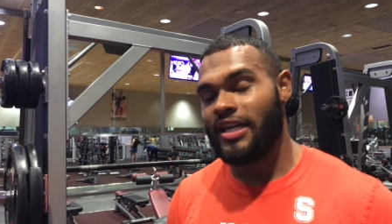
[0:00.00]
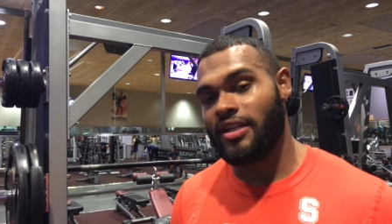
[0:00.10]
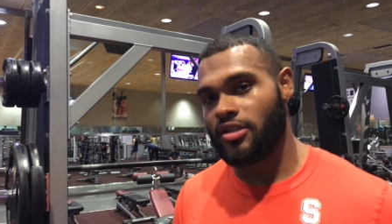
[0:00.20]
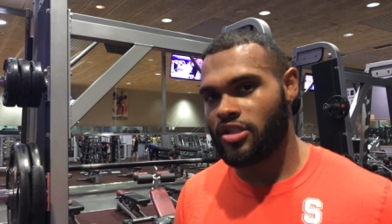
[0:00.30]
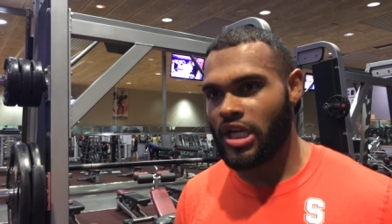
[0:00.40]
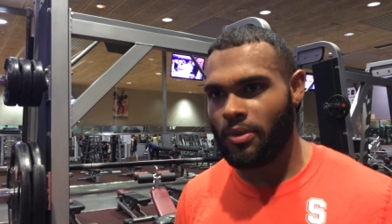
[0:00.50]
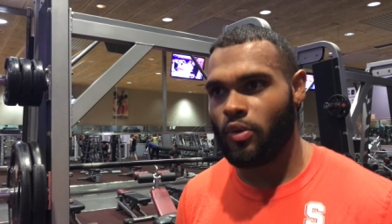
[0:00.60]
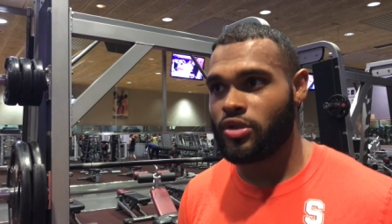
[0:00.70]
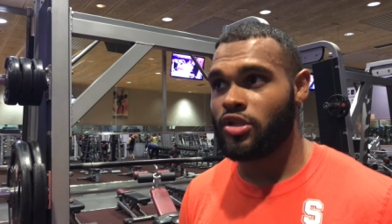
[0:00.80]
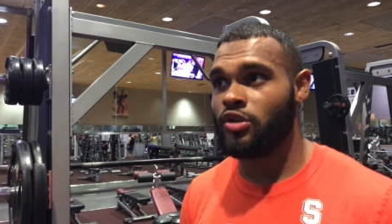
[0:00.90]
He didn't just tell
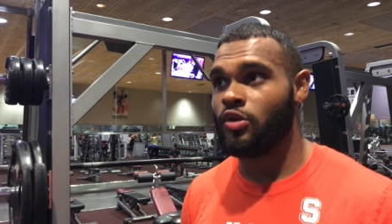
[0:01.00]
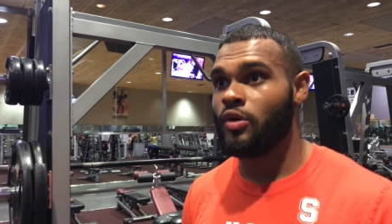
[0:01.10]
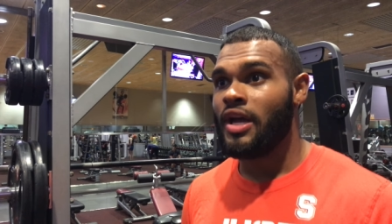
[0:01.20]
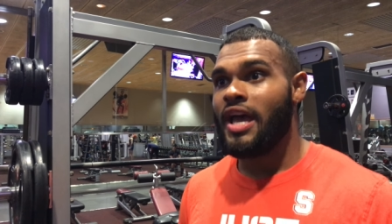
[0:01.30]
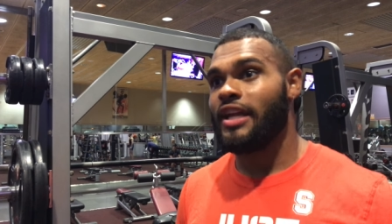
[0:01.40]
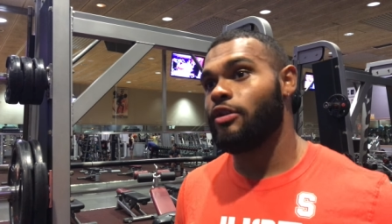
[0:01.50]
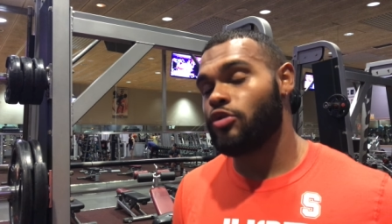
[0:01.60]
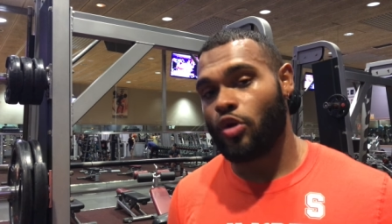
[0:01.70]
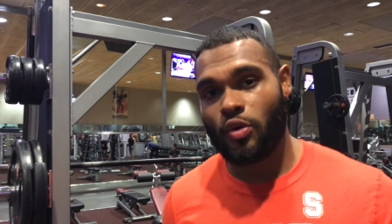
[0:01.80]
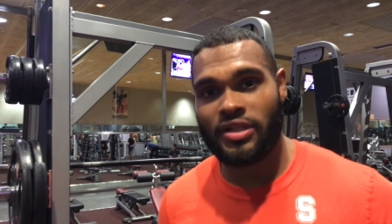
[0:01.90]
me what to do. And he
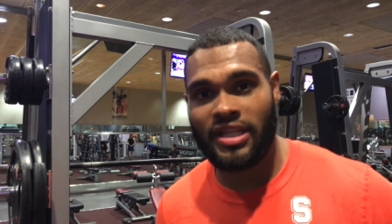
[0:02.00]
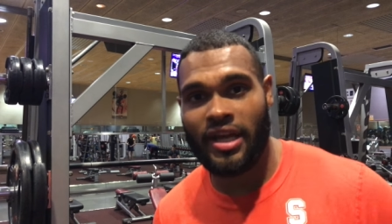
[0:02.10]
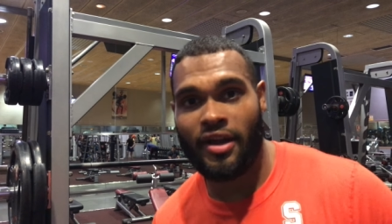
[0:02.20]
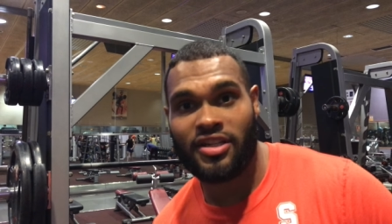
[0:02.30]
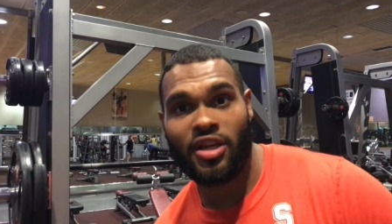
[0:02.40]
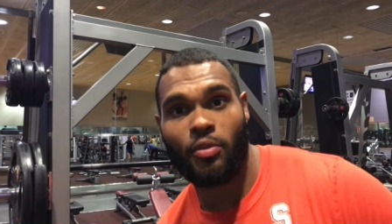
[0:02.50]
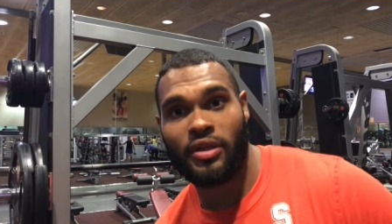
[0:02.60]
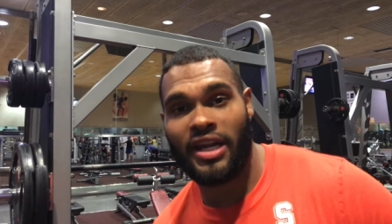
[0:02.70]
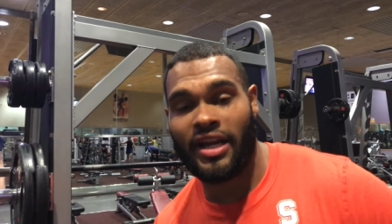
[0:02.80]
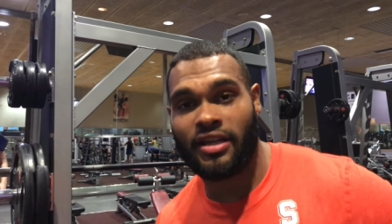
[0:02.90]
was always there as
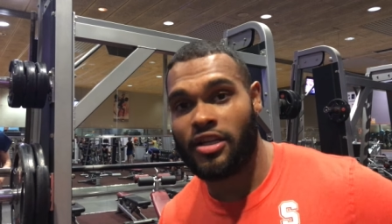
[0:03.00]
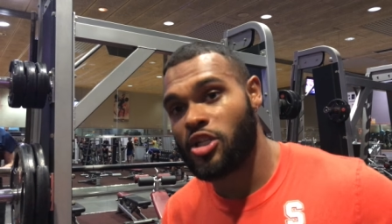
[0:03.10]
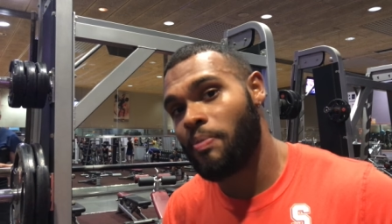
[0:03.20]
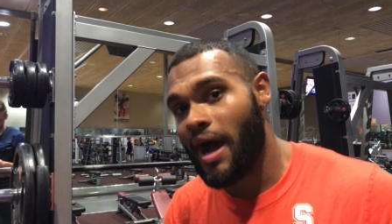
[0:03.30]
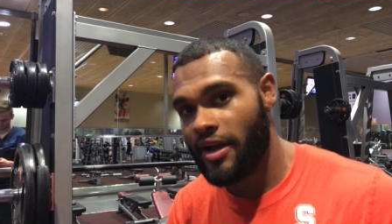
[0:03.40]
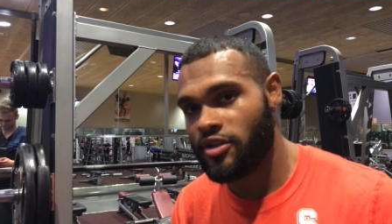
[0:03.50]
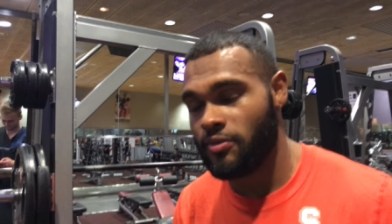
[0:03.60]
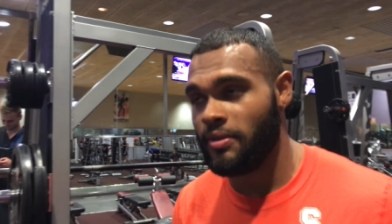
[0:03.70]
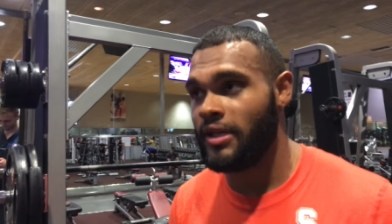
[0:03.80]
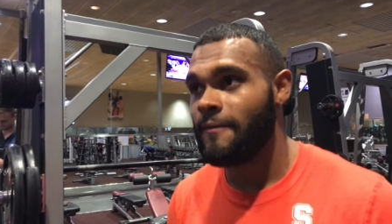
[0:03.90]
someone that I can aspire
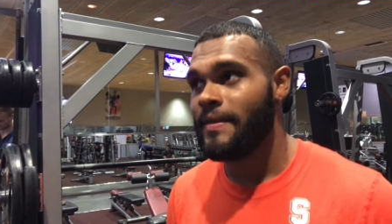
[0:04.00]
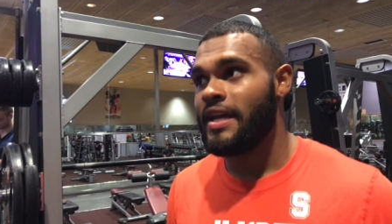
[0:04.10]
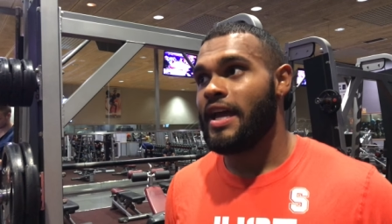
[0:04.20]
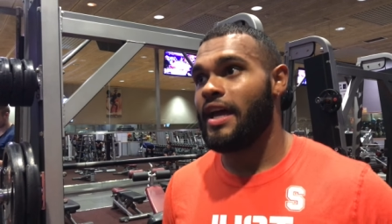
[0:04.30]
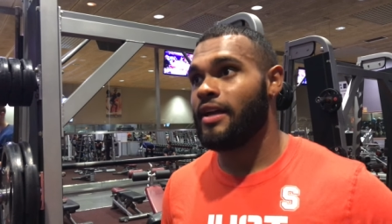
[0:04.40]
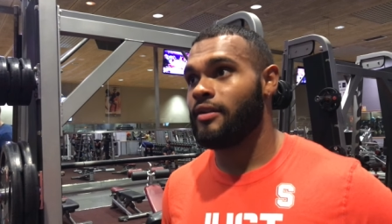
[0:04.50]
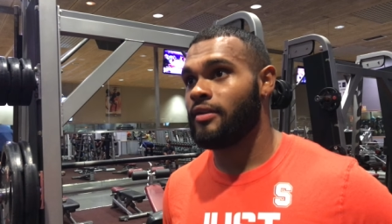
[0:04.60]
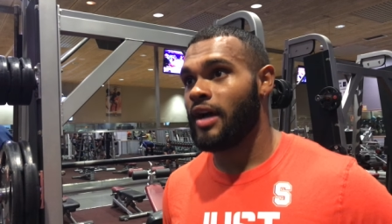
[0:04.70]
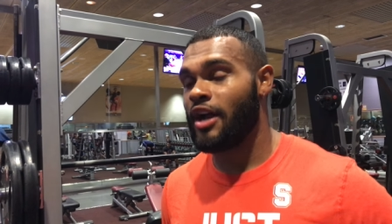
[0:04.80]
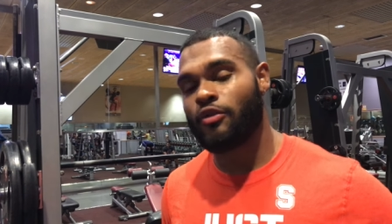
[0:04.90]
to be.
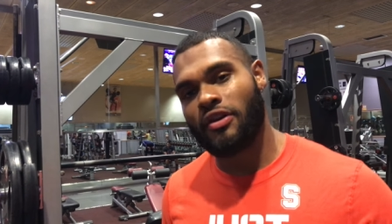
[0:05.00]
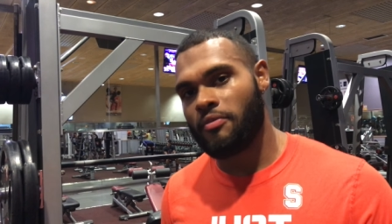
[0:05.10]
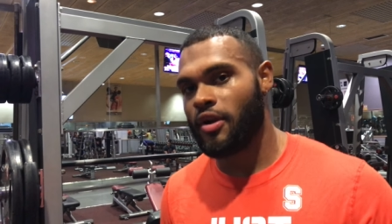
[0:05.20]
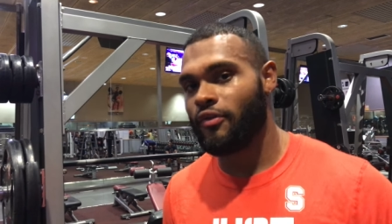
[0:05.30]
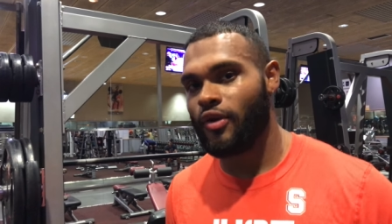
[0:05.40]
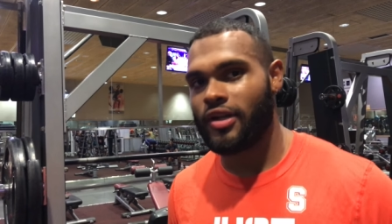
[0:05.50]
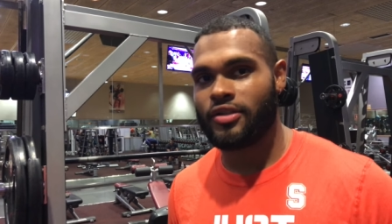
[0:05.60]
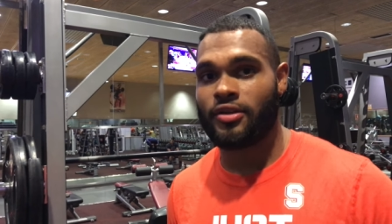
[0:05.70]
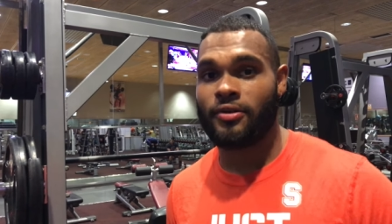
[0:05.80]
And I don't give him enough credit.